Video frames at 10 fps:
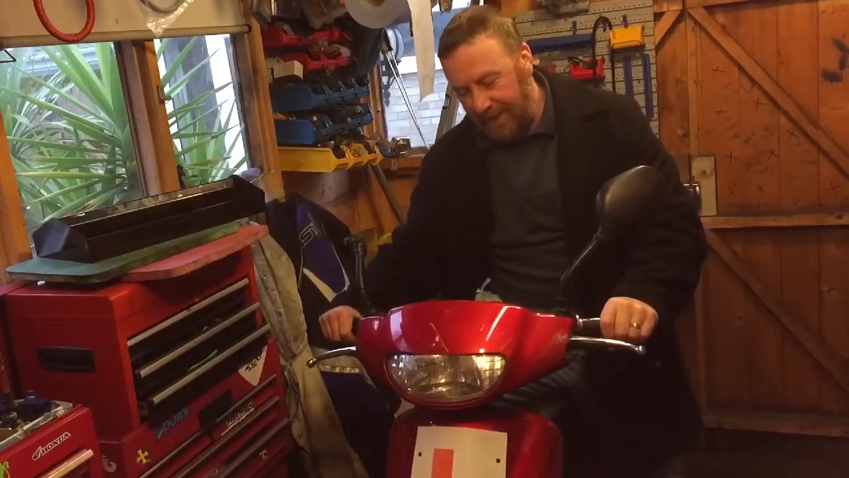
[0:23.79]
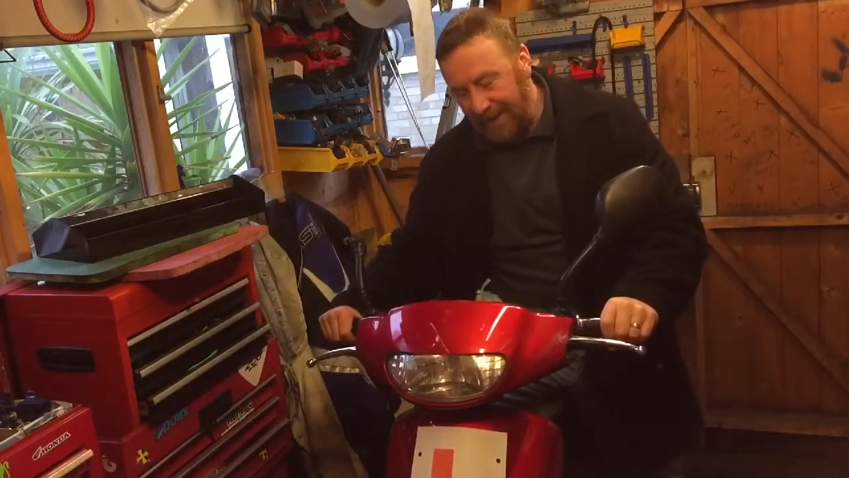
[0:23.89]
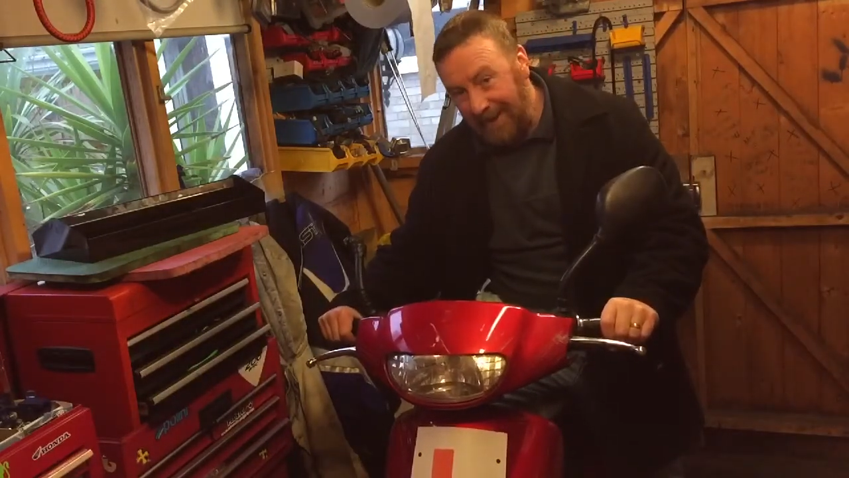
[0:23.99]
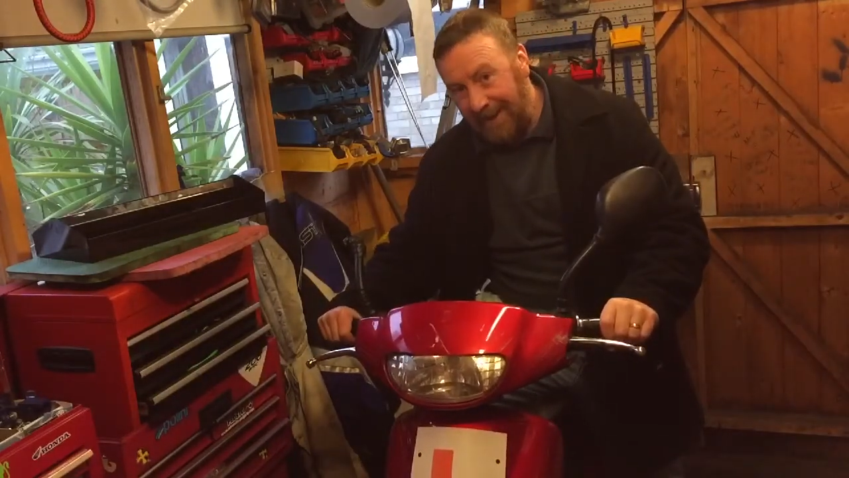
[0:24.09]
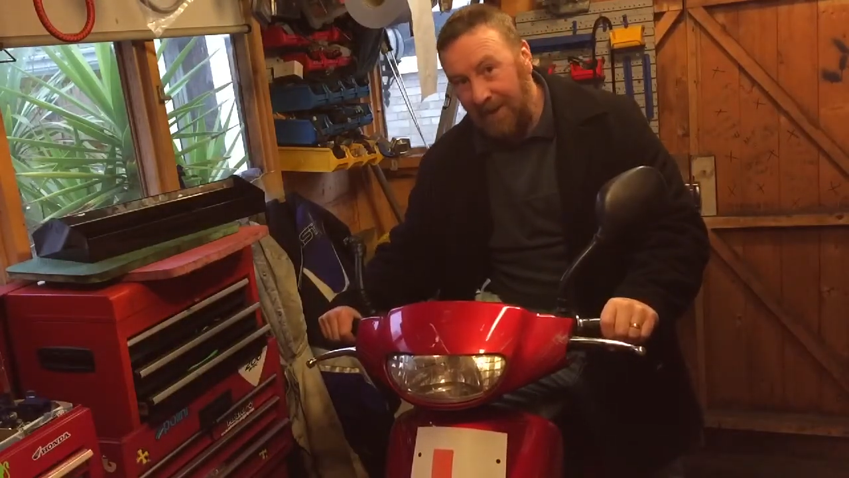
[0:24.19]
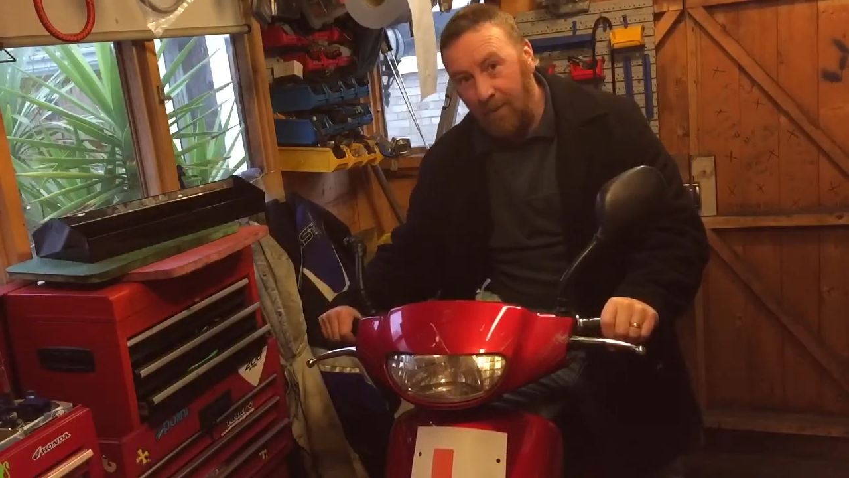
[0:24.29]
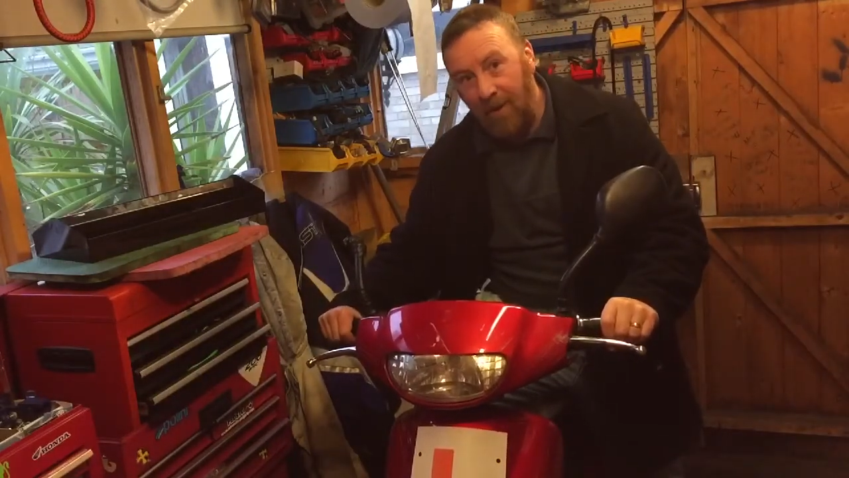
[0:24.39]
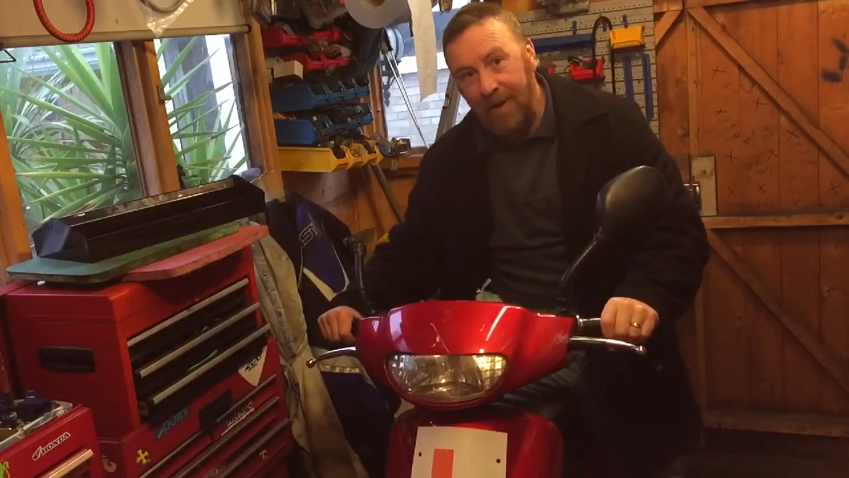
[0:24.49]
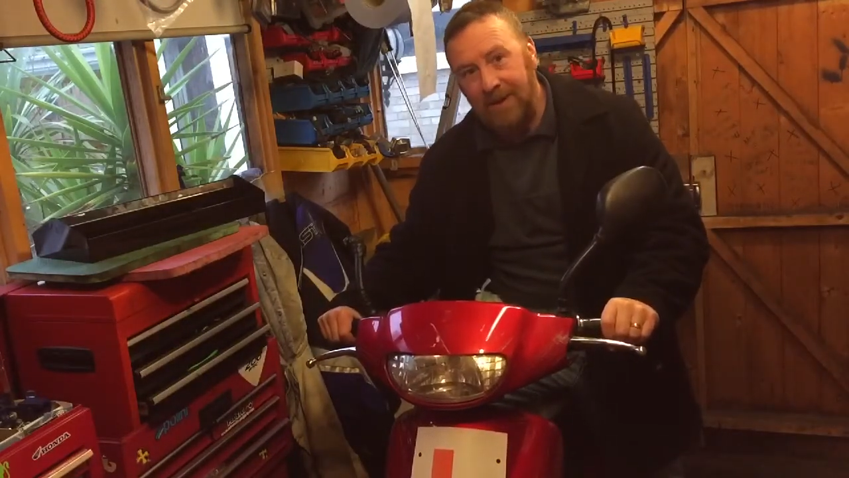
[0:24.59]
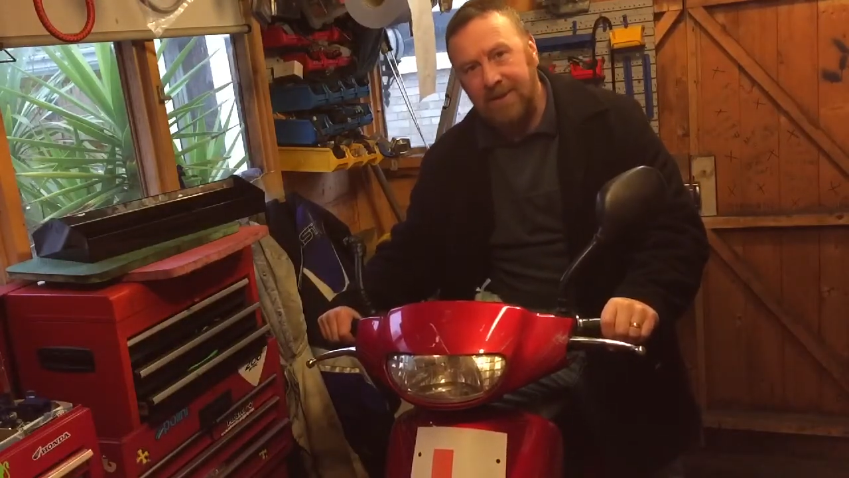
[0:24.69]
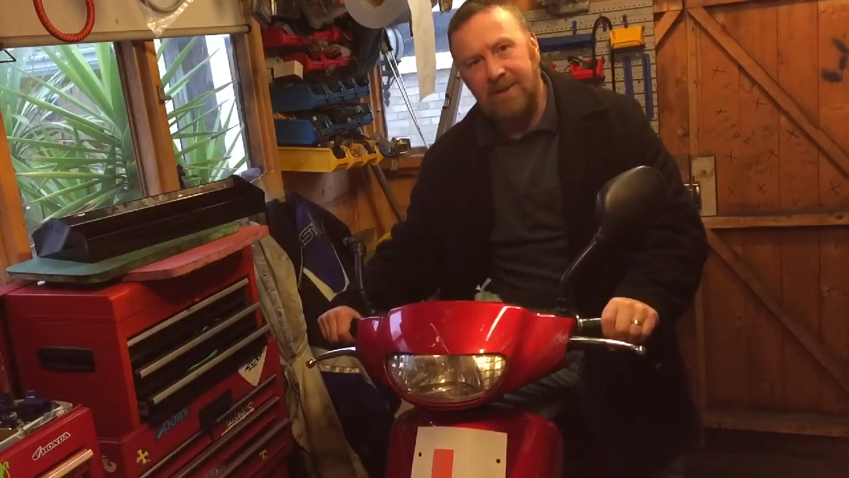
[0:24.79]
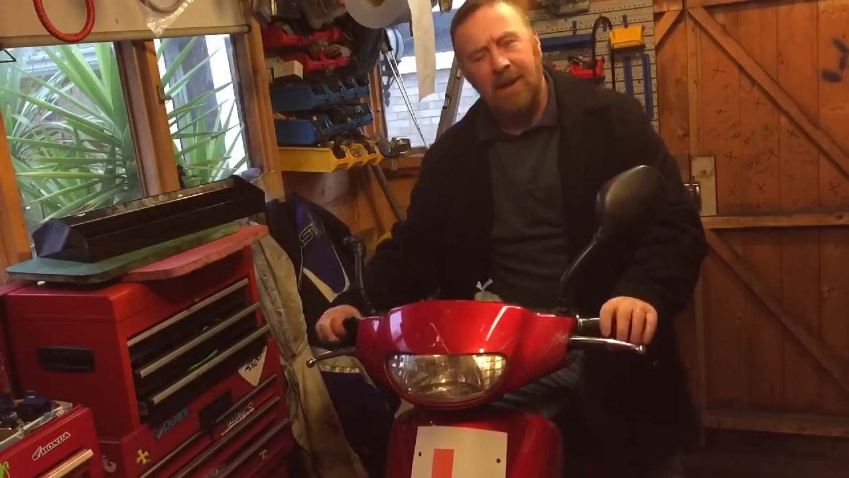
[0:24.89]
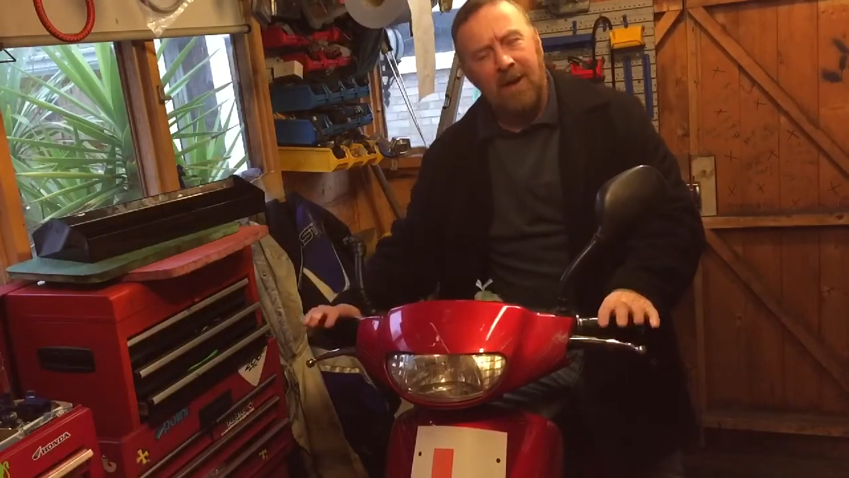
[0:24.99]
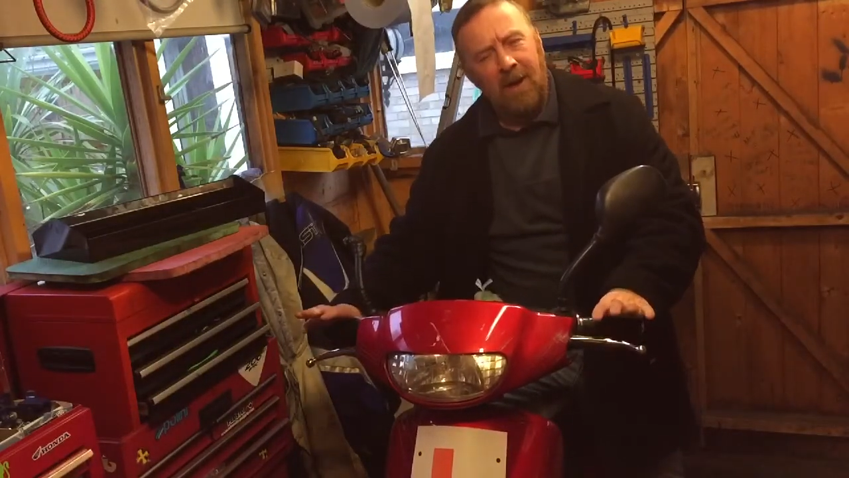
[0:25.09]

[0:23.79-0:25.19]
little bikes.